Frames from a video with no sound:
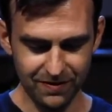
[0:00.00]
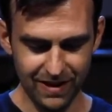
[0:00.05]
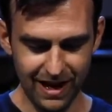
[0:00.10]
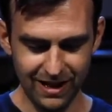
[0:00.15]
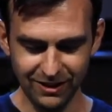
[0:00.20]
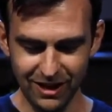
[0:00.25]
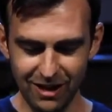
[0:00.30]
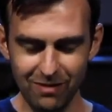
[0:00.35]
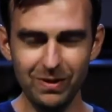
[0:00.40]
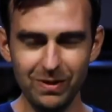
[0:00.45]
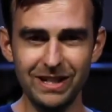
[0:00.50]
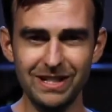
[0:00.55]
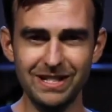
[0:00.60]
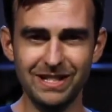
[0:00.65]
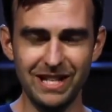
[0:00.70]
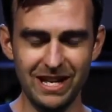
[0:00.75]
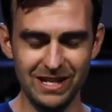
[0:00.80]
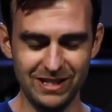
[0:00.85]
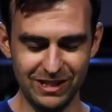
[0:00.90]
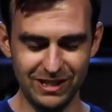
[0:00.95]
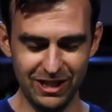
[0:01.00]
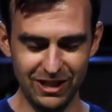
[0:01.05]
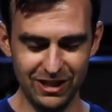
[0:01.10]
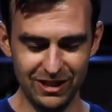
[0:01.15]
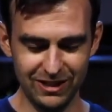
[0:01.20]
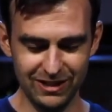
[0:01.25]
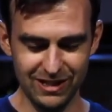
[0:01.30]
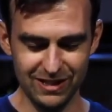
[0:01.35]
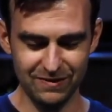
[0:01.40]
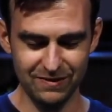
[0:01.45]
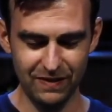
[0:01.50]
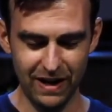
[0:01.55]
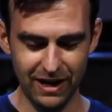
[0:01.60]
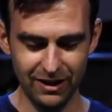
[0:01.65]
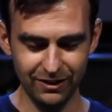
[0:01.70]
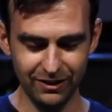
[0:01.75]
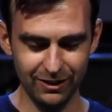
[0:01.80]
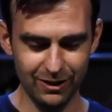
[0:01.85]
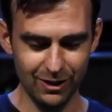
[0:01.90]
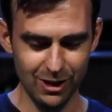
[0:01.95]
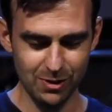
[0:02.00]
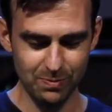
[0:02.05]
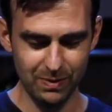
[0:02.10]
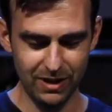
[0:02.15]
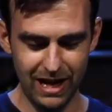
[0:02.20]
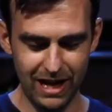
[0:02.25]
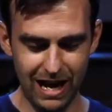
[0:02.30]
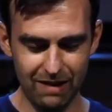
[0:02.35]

I love what it says here. This final encouragement